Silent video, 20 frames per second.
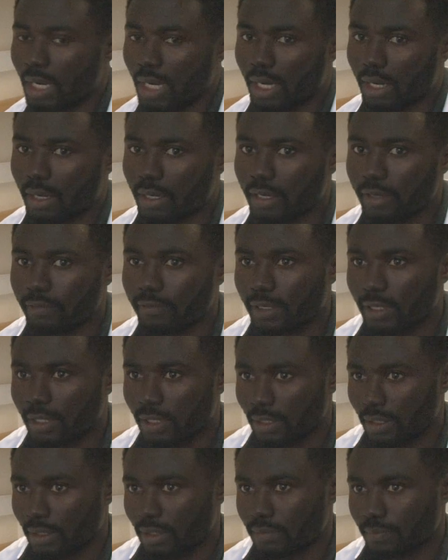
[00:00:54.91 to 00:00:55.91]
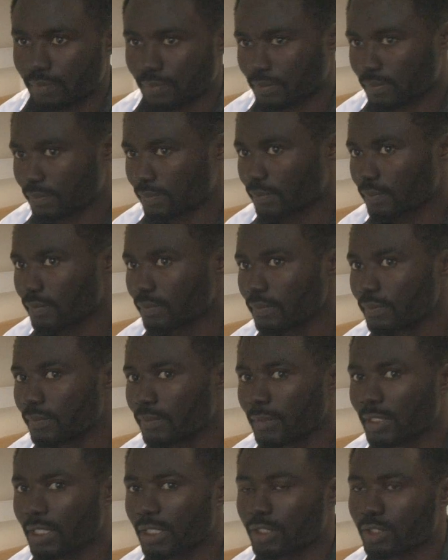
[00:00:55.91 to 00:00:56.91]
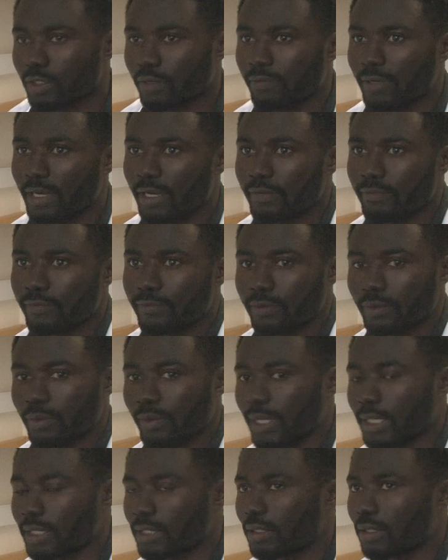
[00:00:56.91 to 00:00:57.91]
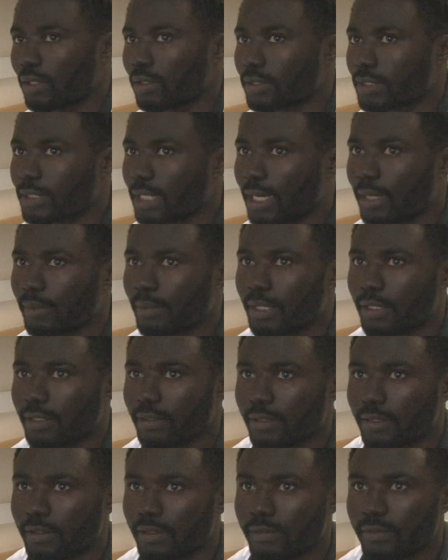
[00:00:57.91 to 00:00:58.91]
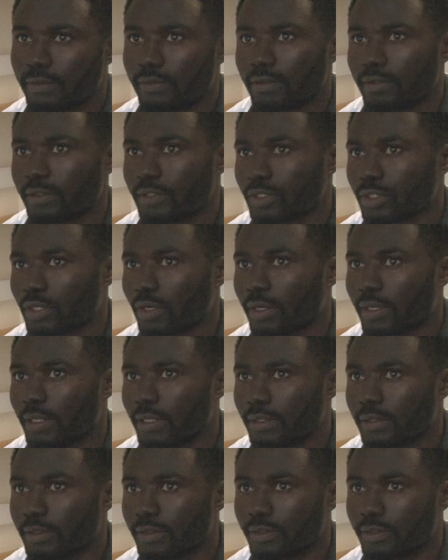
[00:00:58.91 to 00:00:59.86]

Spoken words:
However, they survive for quite a long time in the soil.